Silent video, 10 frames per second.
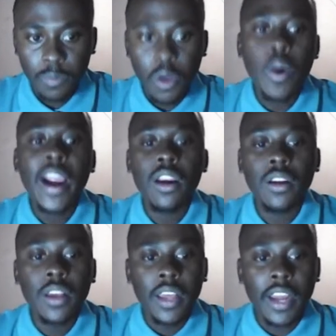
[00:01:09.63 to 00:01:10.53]
while
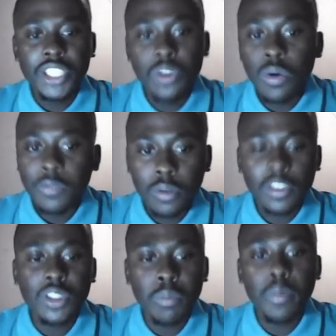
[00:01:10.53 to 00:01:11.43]
a ratio of
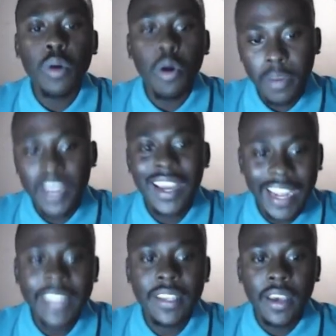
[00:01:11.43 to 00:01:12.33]
doctors to people on medical
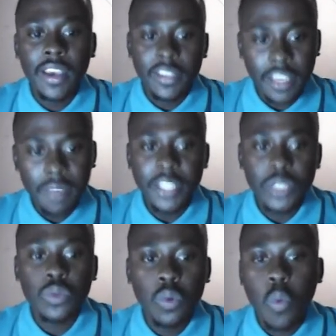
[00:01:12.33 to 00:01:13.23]
aid scheme
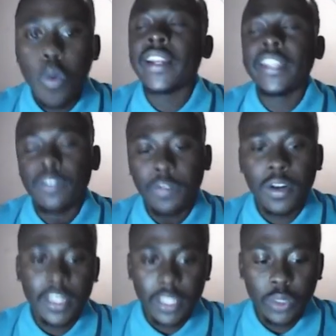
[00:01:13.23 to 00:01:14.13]
is 1 into
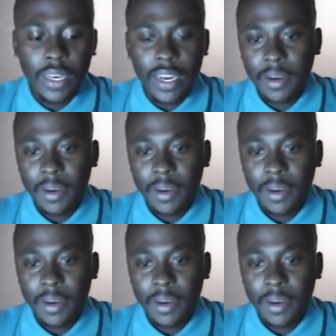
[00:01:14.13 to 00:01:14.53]
429.